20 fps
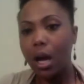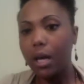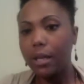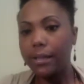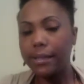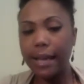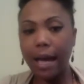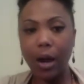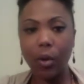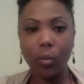
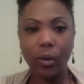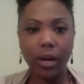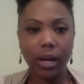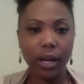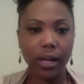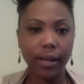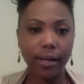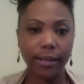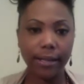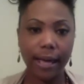not
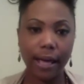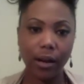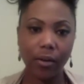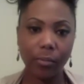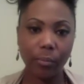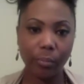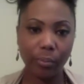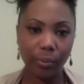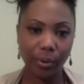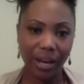wearing a lot
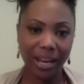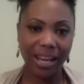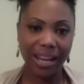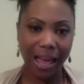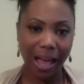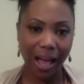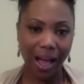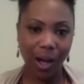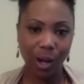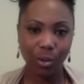of braid
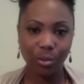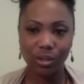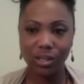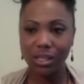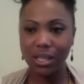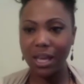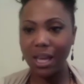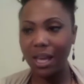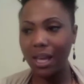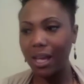
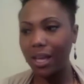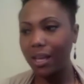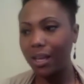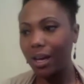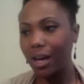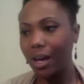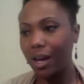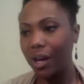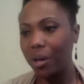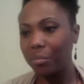outs and
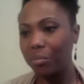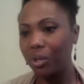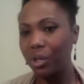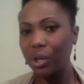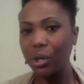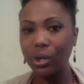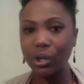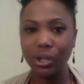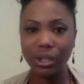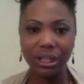um,
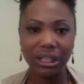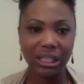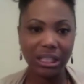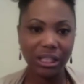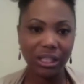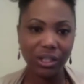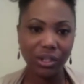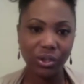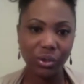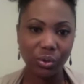
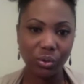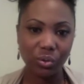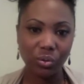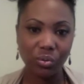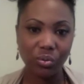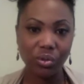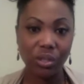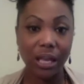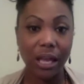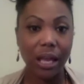curly
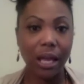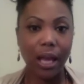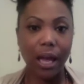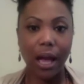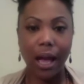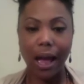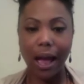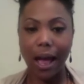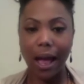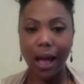dudes
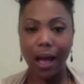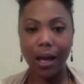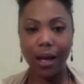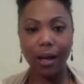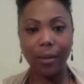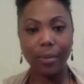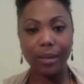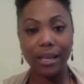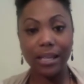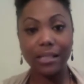
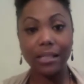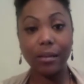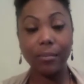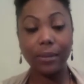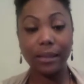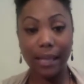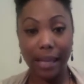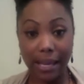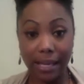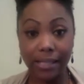uh, because
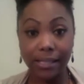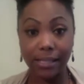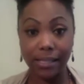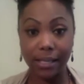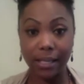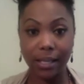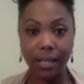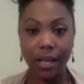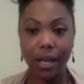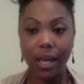I'm
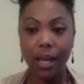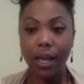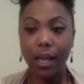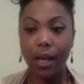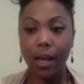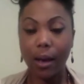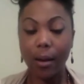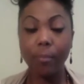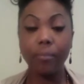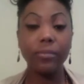lazy.
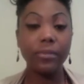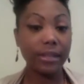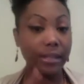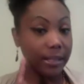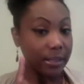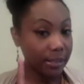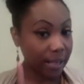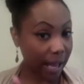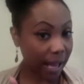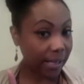
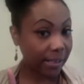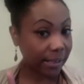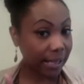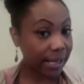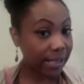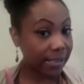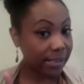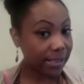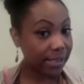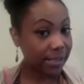Not
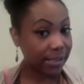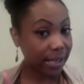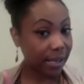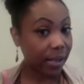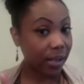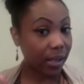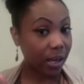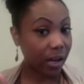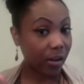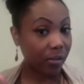lazy in
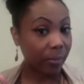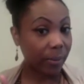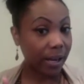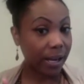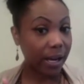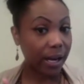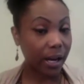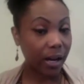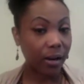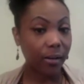taking care of my
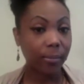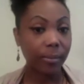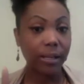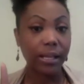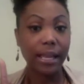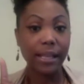hair, but